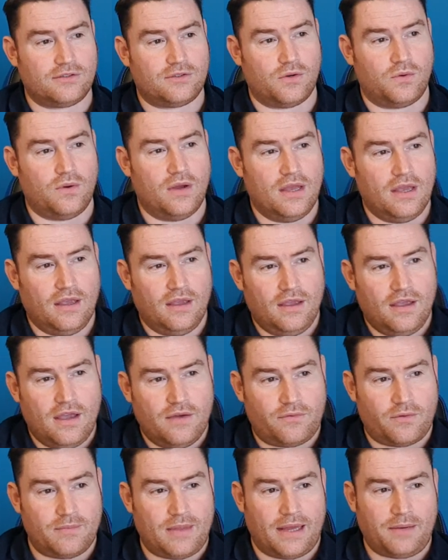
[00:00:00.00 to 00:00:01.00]
So
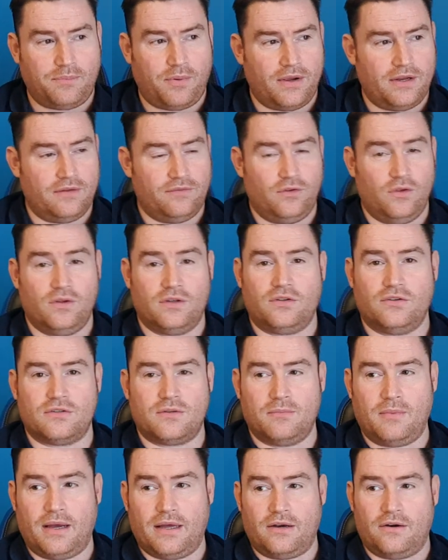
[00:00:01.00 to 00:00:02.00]
from that point of view, it
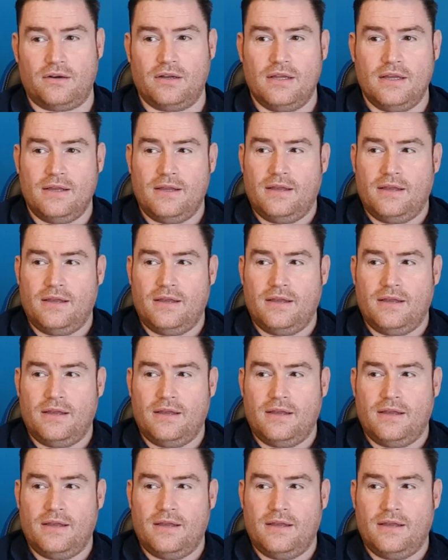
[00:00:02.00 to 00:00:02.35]
doesn't matter.